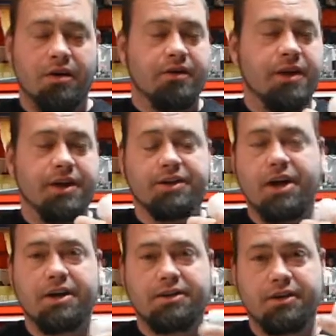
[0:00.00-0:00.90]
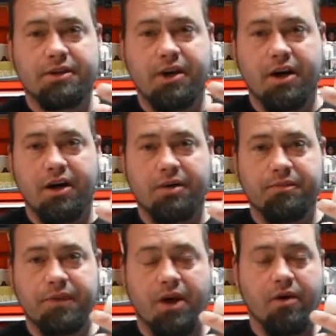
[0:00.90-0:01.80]
in this case,
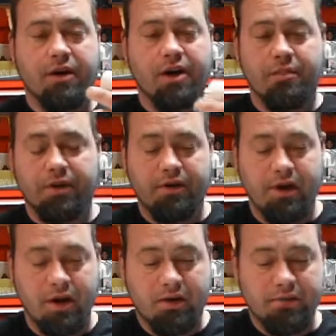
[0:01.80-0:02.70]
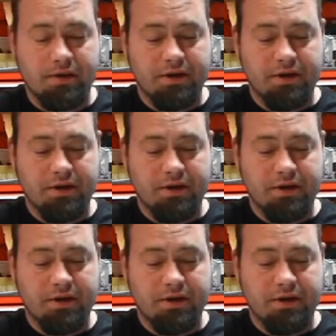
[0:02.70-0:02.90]
you know, our coupler there.